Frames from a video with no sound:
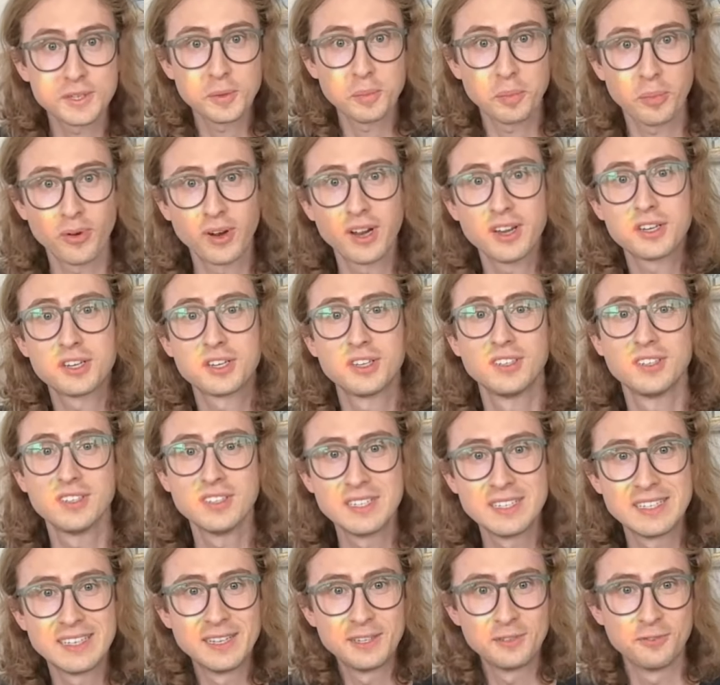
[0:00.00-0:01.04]

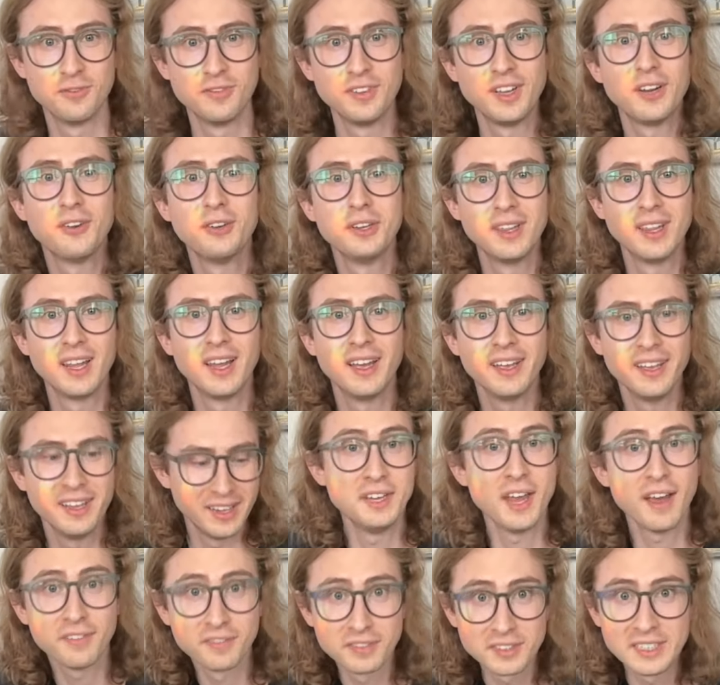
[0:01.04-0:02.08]
impressions, it's very light.
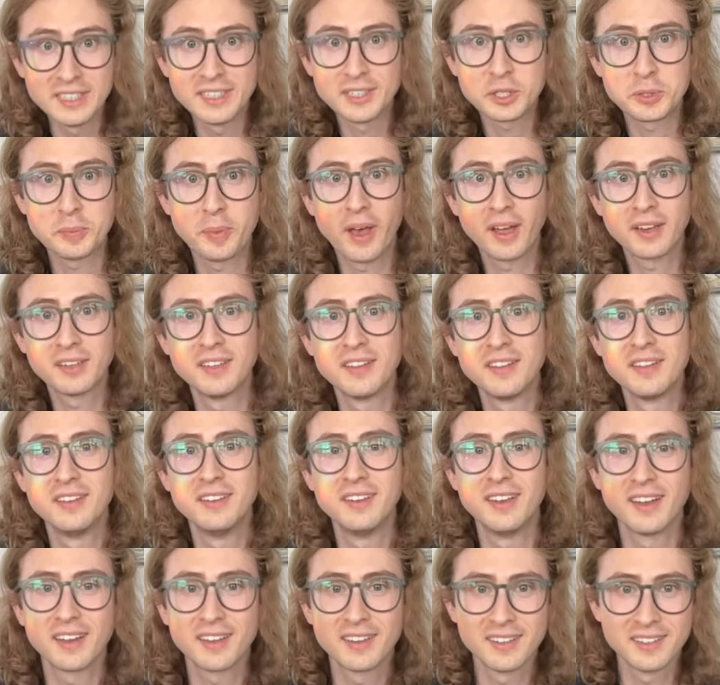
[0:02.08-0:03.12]
Definitely expected the
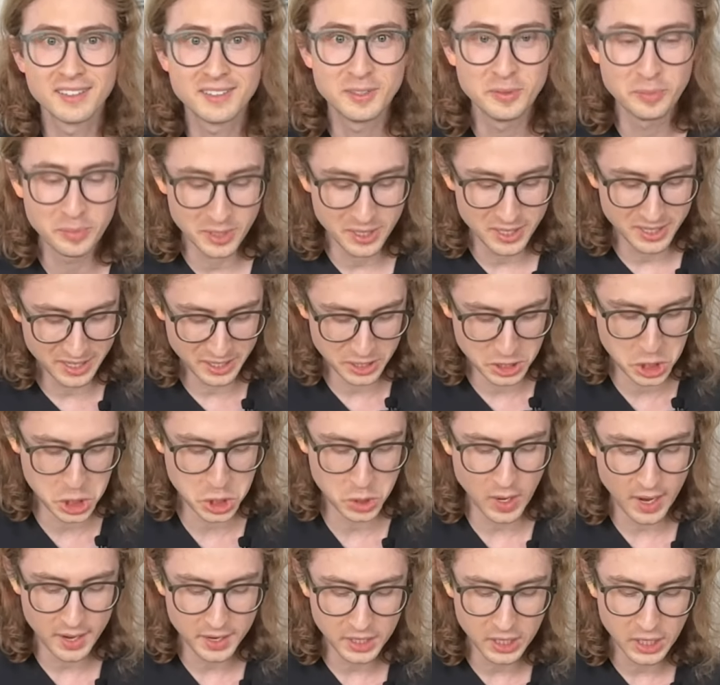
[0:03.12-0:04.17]
neck to be
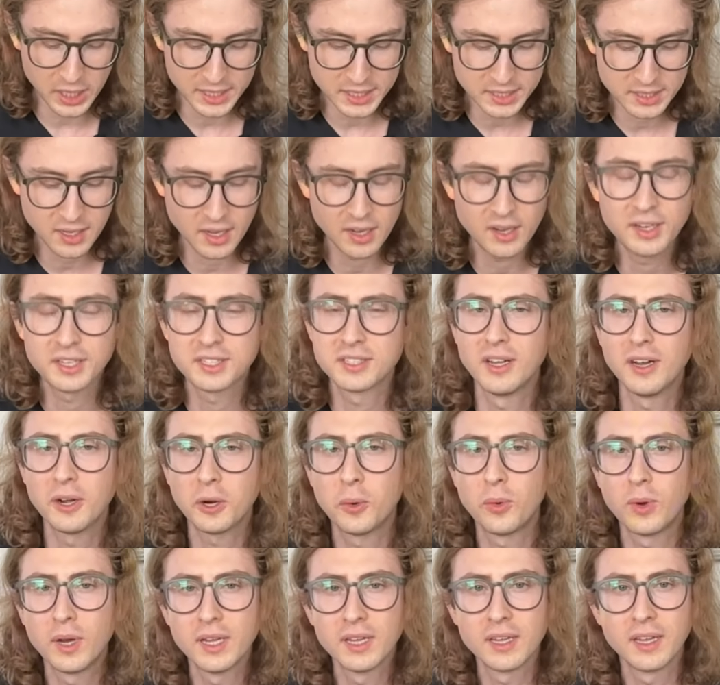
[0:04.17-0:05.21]
shreddier. It's not
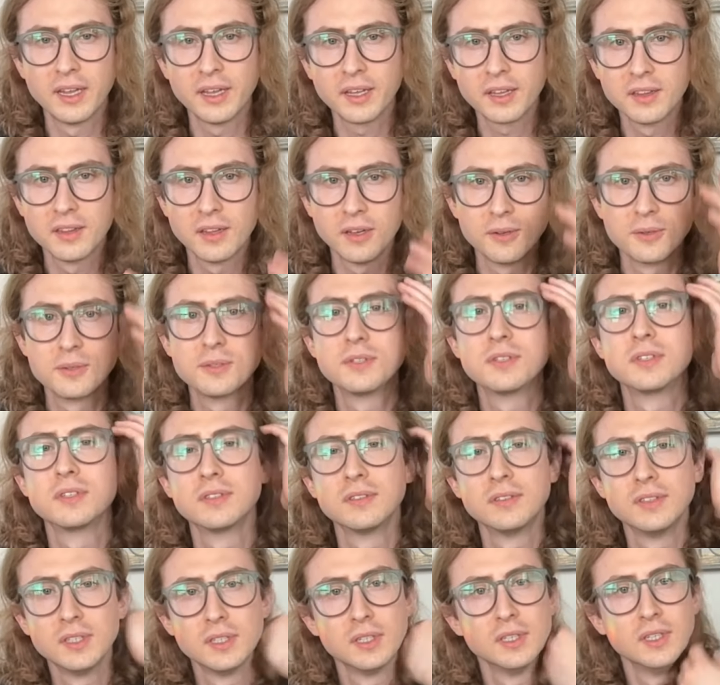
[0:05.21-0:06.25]
quite like those
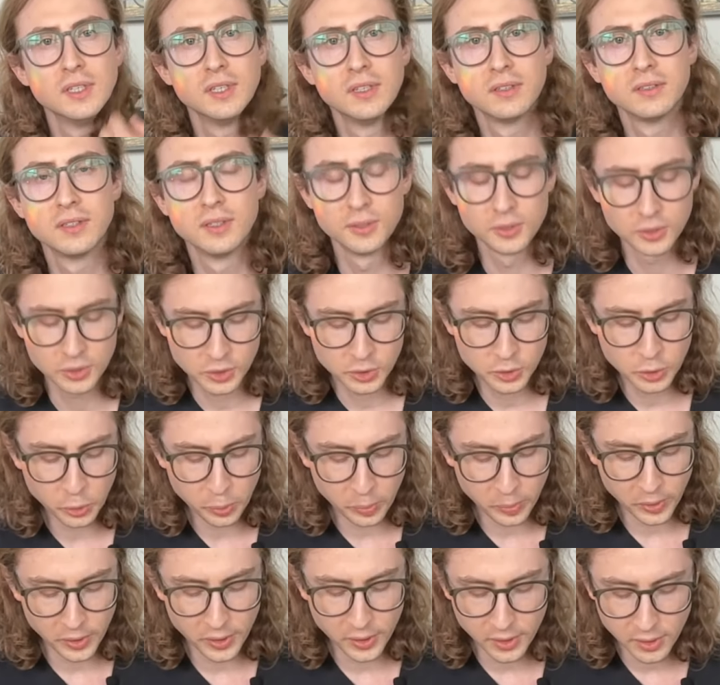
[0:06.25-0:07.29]

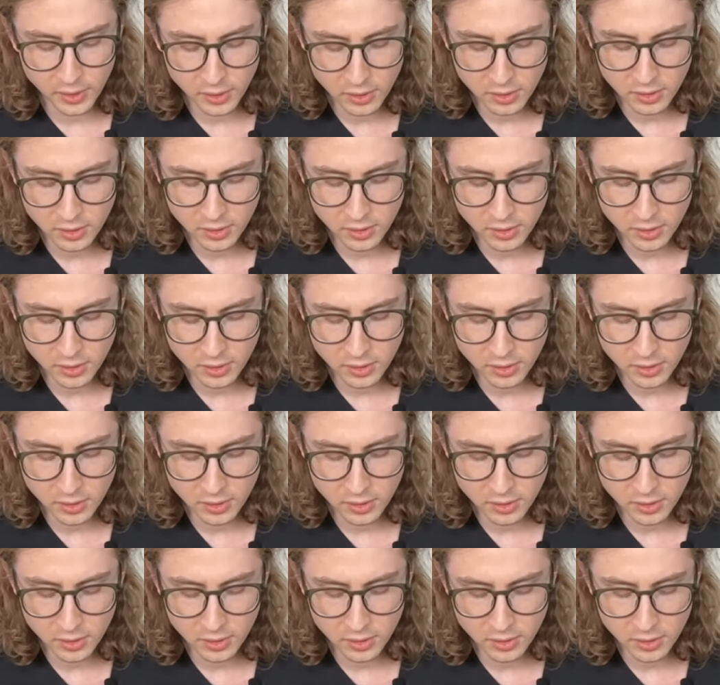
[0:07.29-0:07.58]
super